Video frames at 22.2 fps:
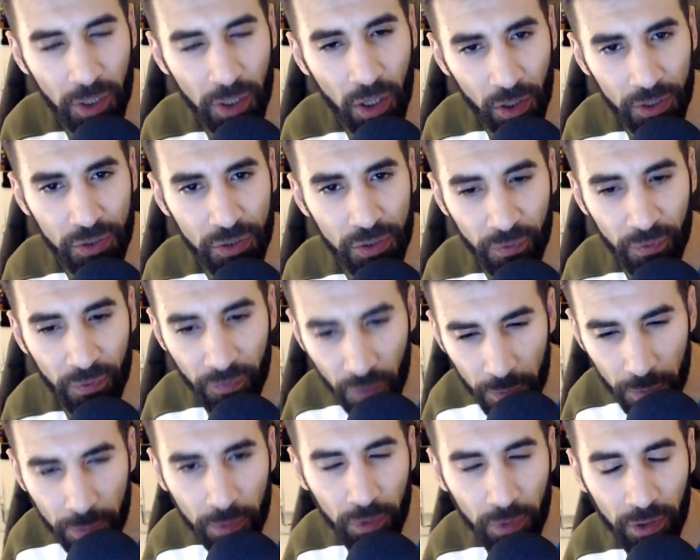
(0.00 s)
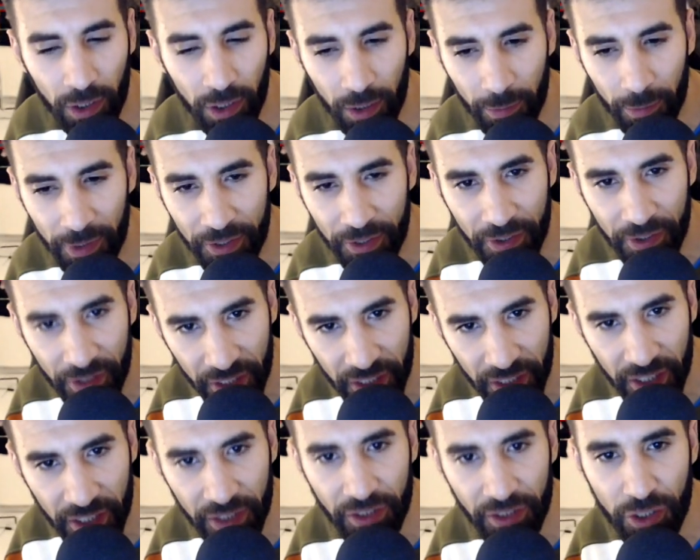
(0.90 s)
to Arsenal Football Club and
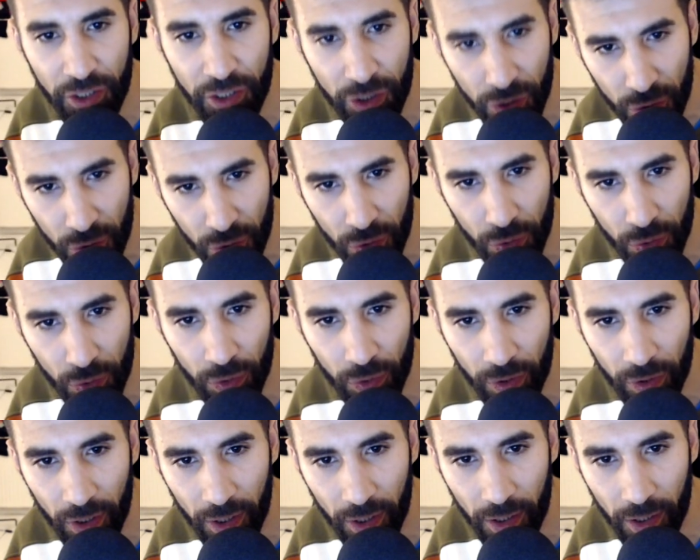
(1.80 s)
thinking that you